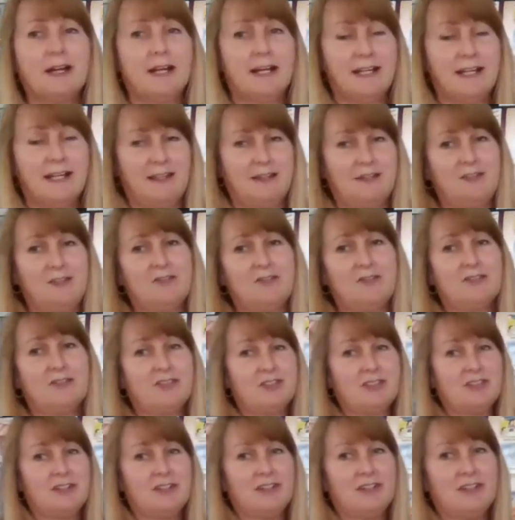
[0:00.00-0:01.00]
high in
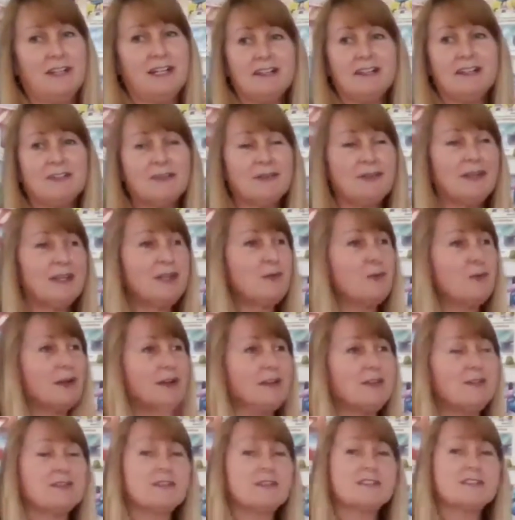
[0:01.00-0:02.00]
nutrition. So
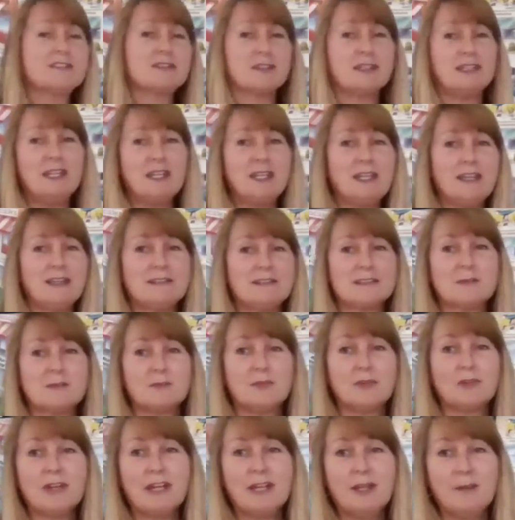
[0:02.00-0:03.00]
anywhere you can sneak in
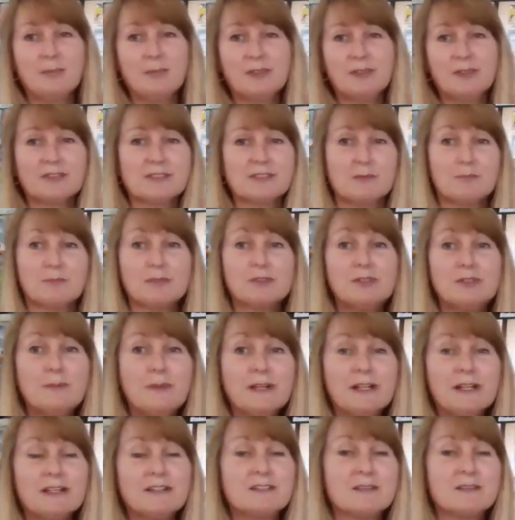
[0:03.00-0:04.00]
some grapes or some
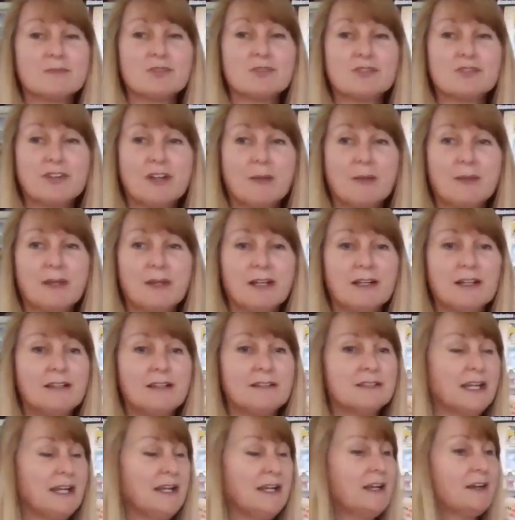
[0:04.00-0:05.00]
blueberries, some
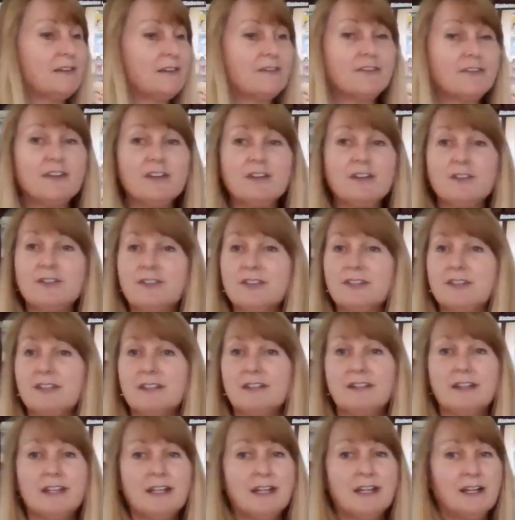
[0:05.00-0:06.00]
strawberries,
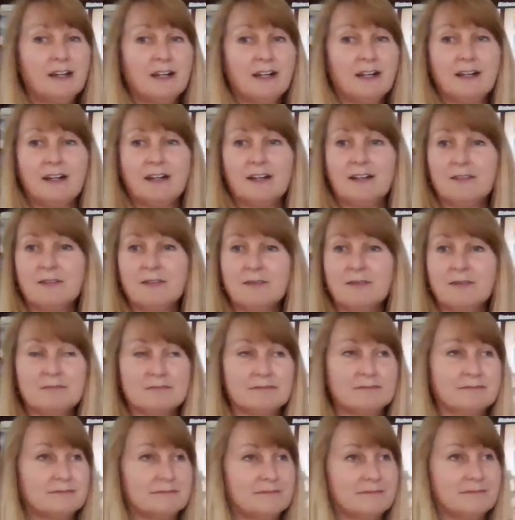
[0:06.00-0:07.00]
frozen, uh,
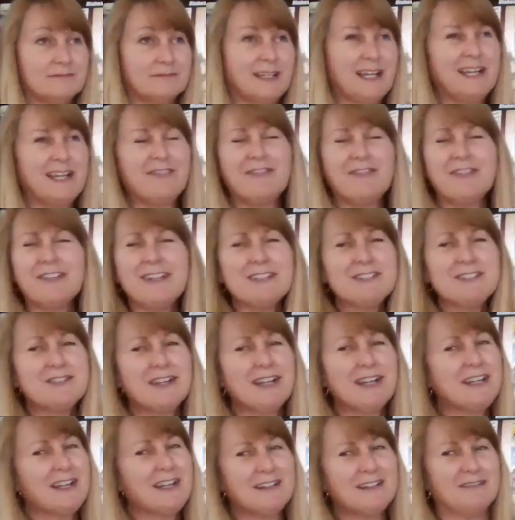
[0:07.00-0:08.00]
I freeze
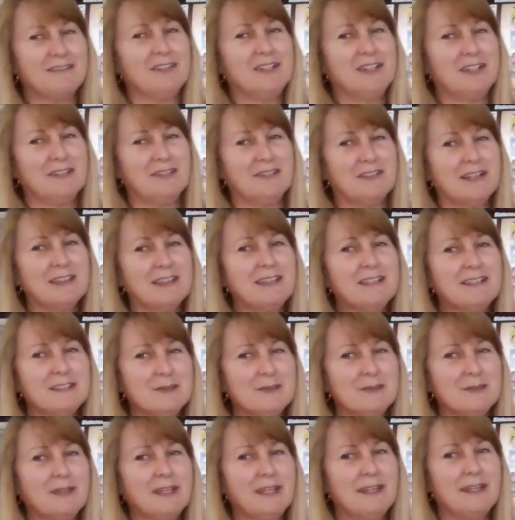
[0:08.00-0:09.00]
dried, I don't know. I think
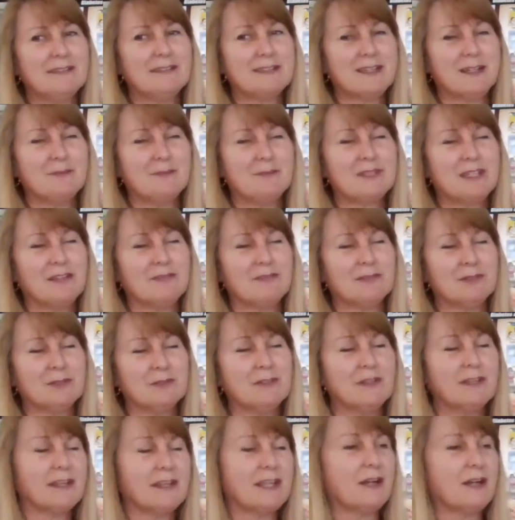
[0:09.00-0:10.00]
some of the enzymes get
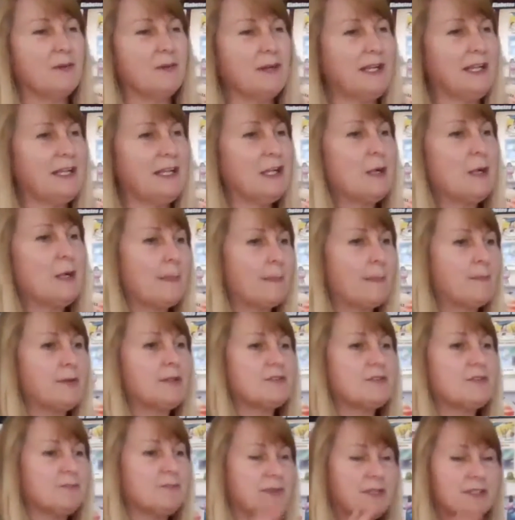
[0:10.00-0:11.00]
ruined that way,
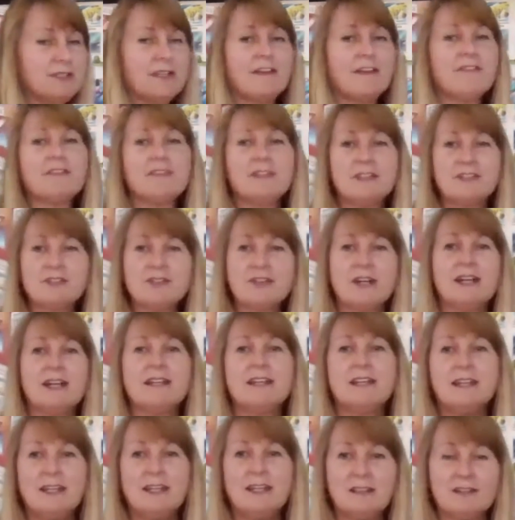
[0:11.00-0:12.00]
but but definitely try
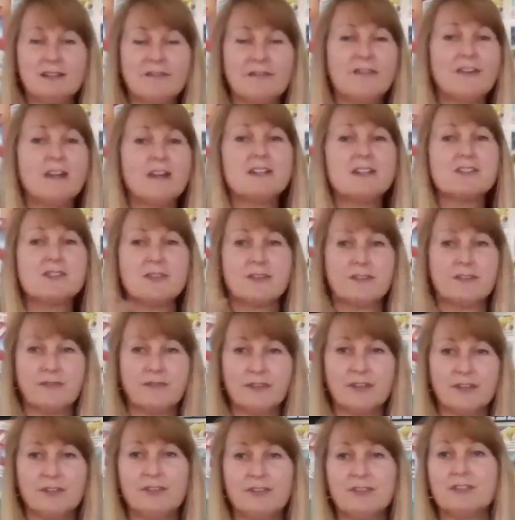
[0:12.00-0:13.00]
to get either fresh or
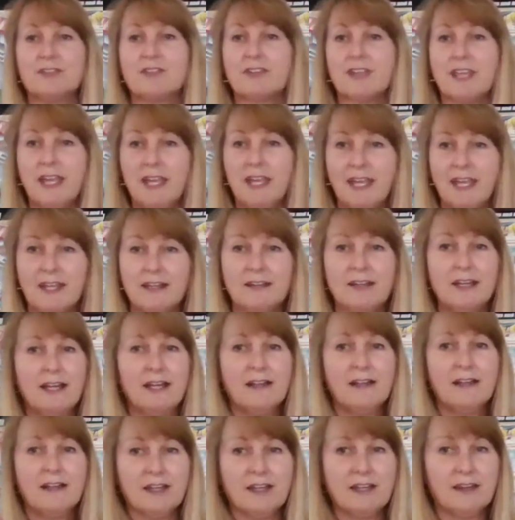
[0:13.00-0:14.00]
frozen or canned
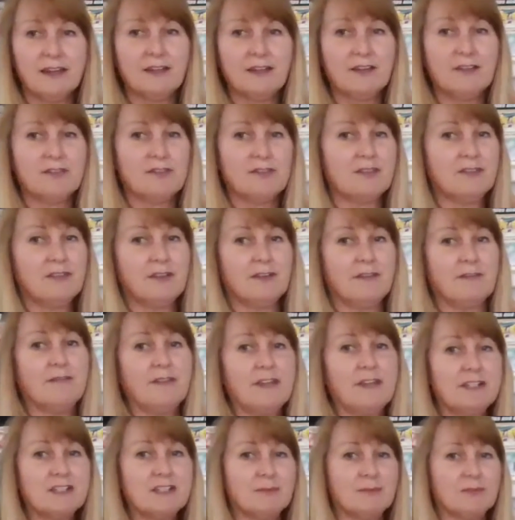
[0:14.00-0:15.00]
that those uh,
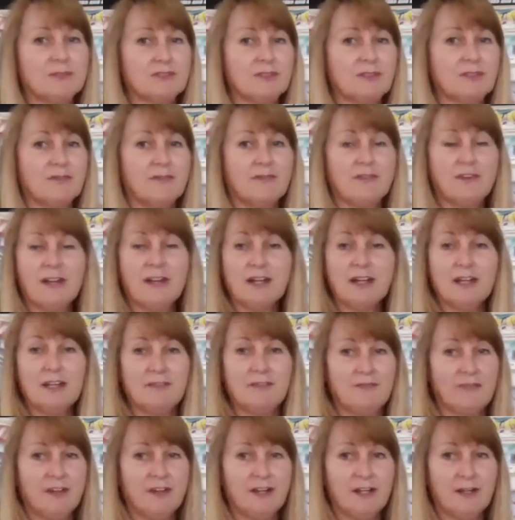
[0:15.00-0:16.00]
vegetables are
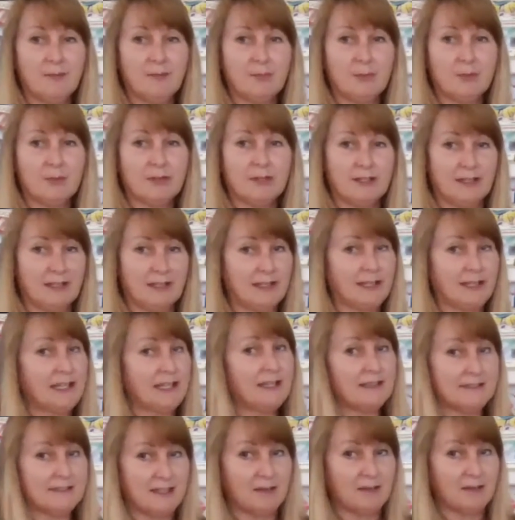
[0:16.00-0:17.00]
very, very important. And like
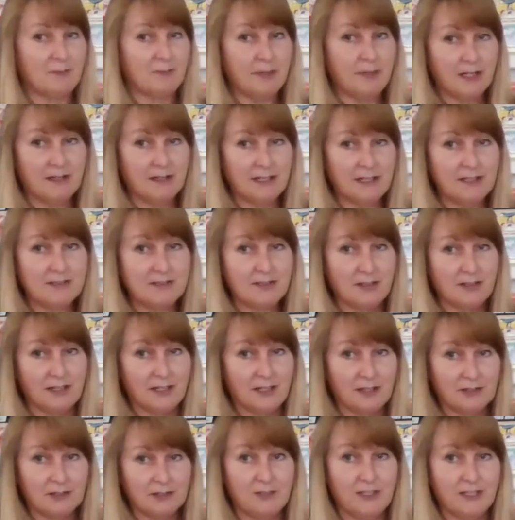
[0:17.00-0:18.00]
I said, berries are
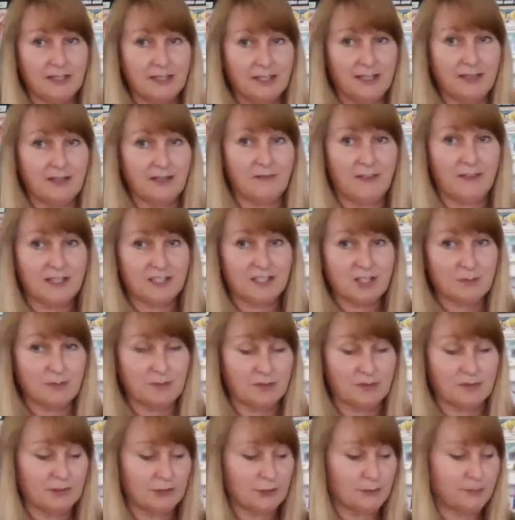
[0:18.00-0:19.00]
included in the
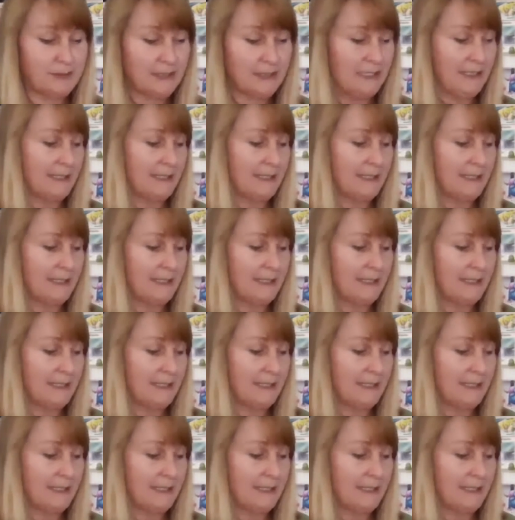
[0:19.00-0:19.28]
vegetable group,